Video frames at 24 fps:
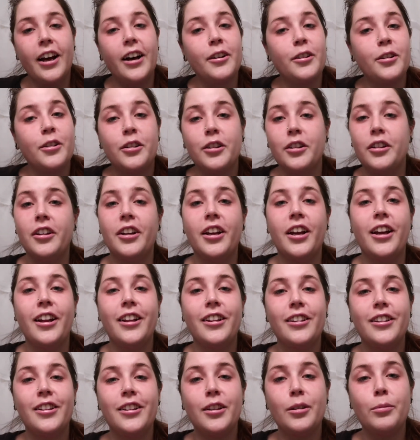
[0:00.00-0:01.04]
I'll see you
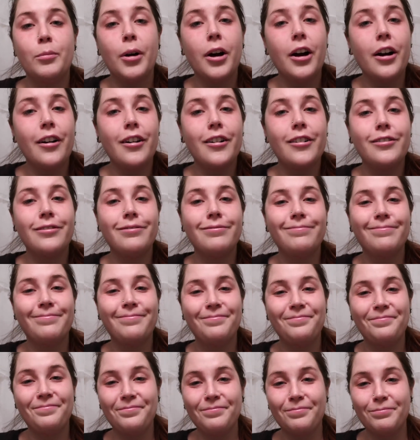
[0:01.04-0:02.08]
guys tomorrow.
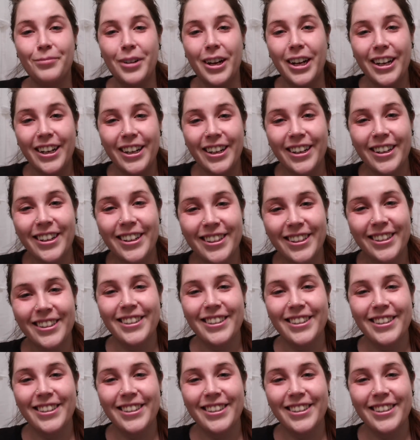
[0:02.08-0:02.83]
Bye.